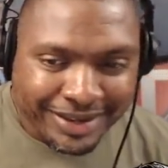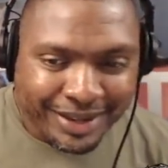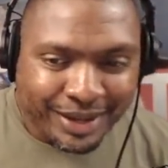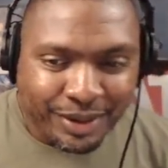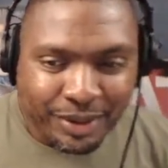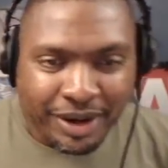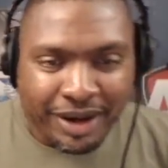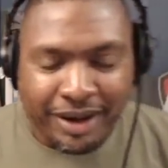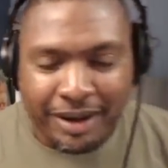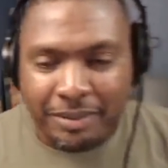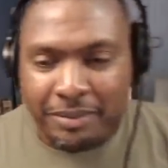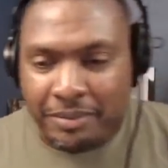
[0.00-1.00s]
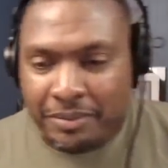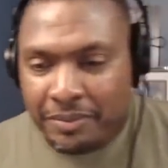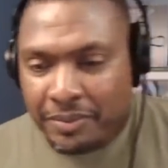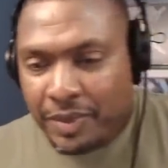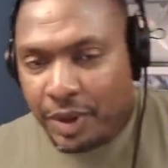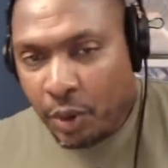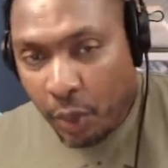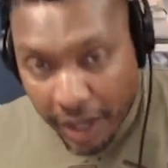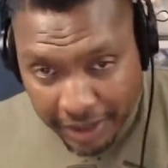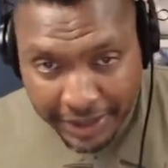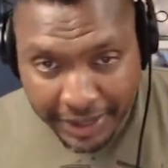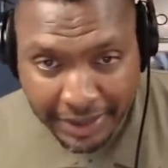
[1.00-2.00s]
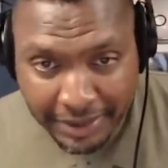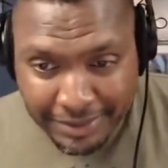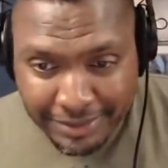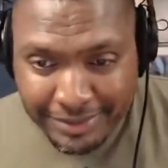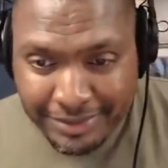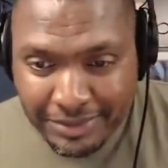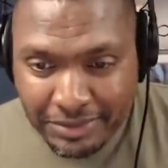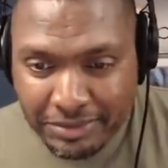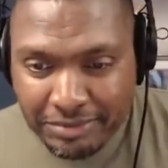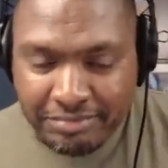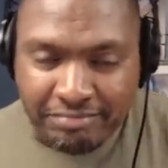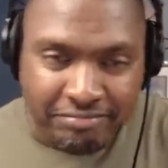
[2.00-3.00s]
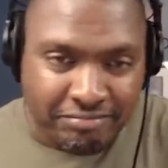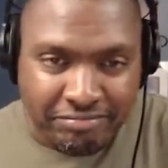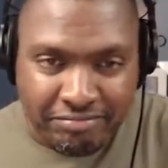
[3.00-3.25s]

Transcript: you know, um, quality. Yeah, they can